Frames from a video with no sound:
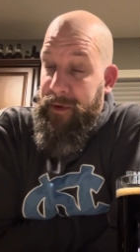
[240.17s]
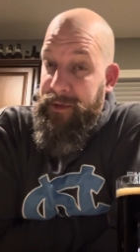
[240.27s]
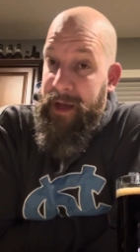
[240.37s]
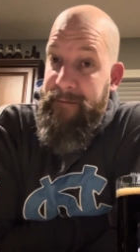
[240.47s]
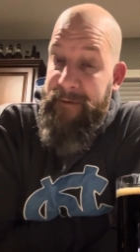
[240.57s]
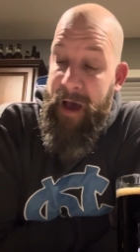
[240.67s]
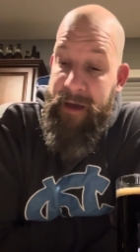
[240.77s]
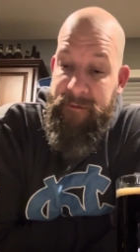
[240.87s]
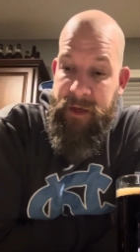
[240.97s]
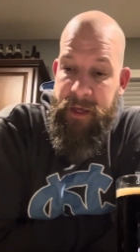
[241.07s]
They're top
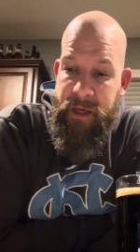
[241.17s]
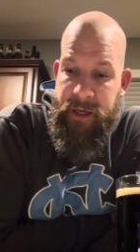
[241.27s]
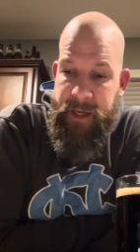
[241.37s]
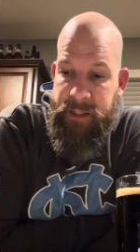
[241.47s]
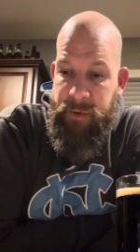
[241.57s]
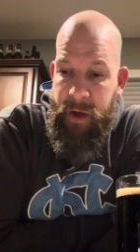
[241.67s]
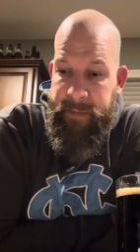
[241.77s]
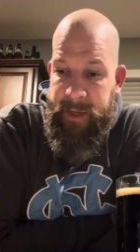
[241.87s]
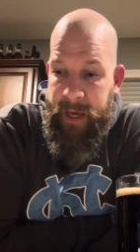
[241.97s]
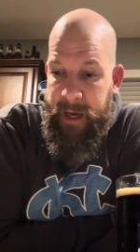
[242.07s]
five. It's
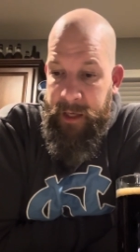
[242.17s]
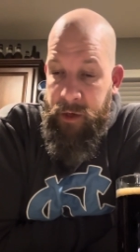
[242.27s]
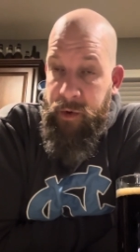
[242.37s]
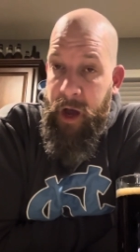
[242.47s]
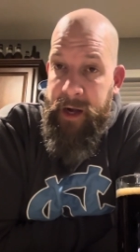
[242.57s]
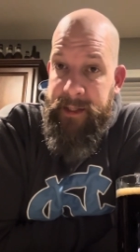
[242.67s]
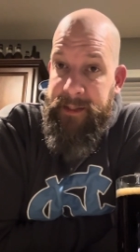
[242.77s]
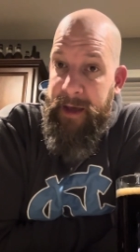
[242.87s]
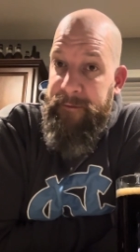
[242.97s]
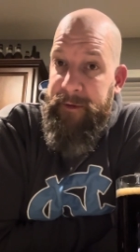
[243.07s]
probably uh, UConn is
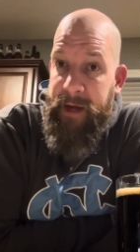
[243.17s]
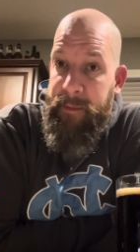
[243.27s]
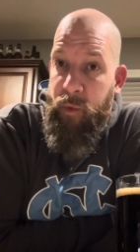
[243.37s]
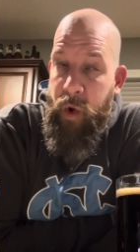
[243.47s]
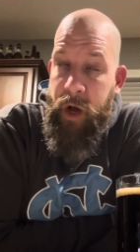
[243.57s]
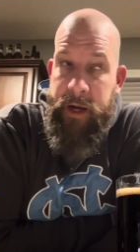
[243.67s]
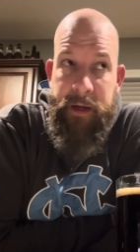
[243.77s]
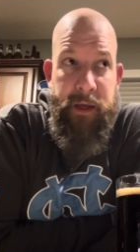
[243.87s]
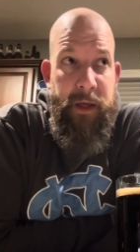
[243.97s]
definitely number one.